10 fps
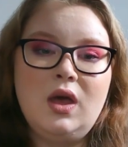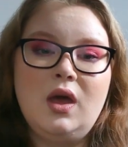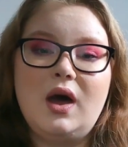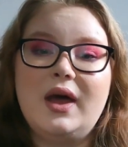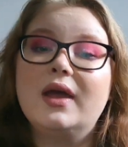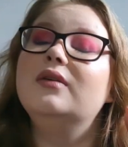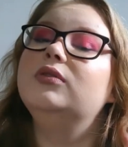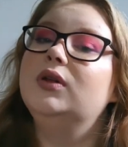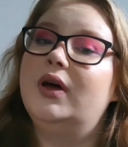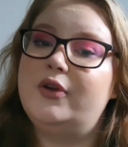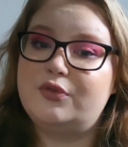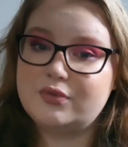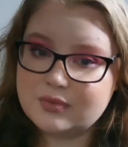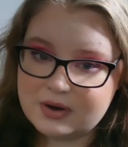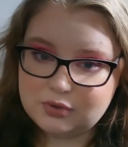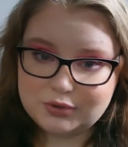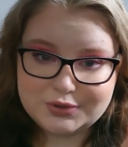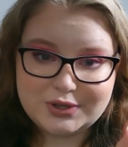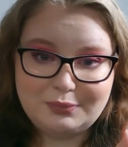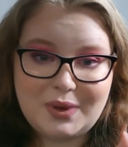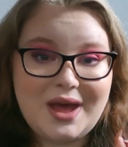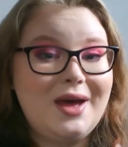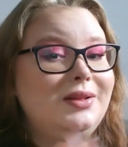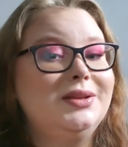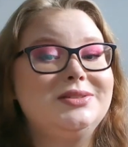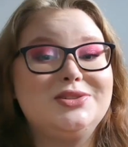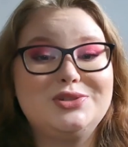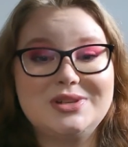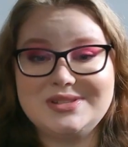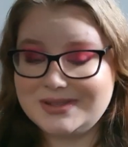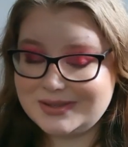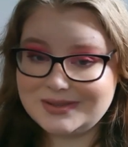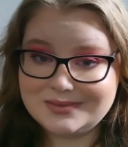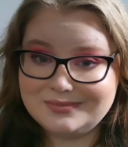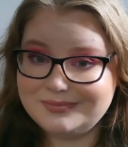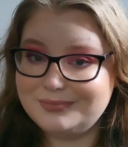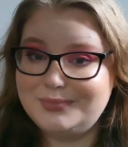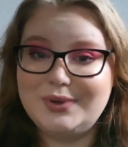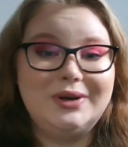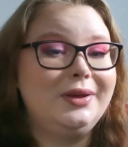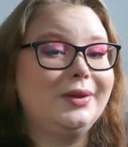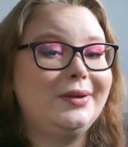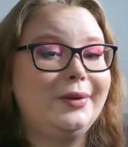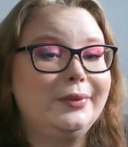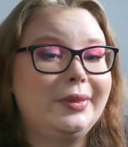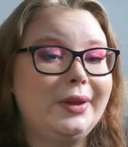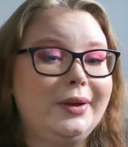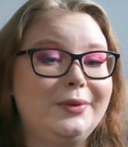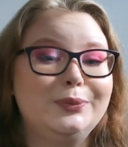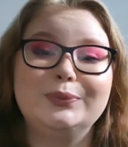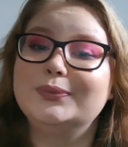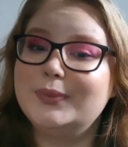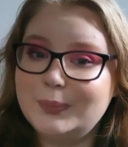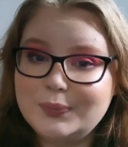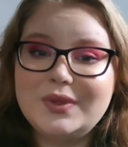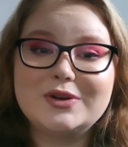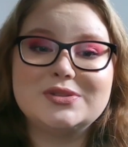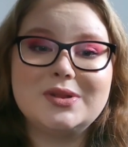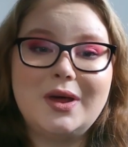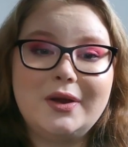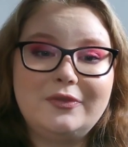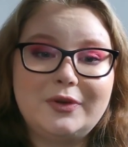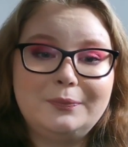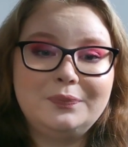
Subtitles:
I have a lot of Revolution palettes, just putting it out there. There's a lot of them.